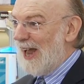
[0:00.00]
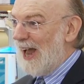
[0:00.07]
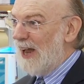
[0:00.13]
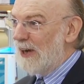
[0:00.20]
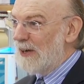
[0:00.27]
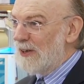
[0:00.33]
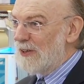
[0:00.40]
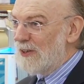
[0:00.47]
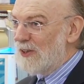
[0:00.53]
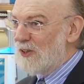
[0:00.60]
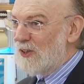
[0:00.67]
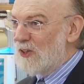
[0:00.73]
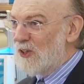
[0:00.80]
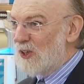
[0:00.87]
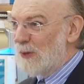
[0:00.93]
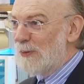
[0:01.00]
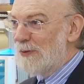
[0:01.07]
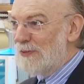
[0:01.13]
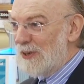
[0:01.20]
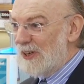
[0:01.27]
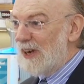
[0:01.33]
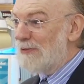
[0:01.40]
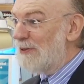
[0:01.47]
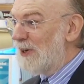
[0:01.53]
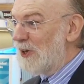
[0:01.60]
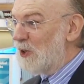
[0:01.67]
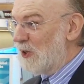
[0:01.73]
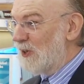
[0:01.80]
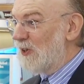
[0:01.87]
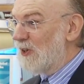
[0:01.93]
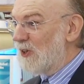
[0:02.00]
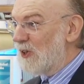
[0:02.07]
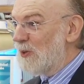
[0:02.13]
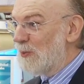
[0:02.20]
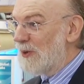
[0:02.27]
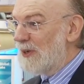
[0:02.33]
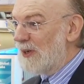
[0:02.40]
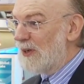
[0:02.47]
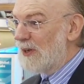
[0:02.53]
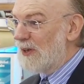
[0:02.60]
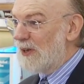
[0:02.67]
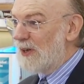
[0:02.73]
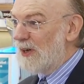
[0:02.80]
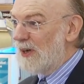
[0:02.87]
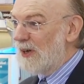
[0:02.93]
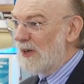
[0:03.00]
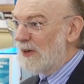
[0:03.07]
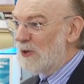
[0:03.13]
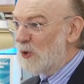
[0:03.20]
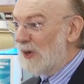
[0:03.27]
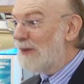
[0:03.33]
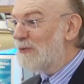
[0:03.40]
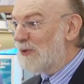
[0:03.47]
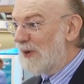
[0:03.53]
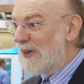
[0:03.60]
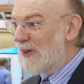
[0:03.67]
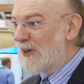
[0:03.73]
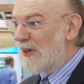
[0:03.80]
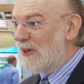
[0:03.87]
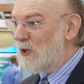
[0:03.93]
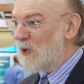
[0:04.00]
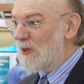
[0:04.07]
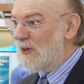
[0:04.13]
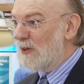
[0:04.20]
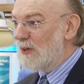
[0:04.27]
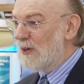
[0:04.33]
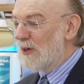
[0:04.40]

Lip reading: and some of the definitions within the draft regulation.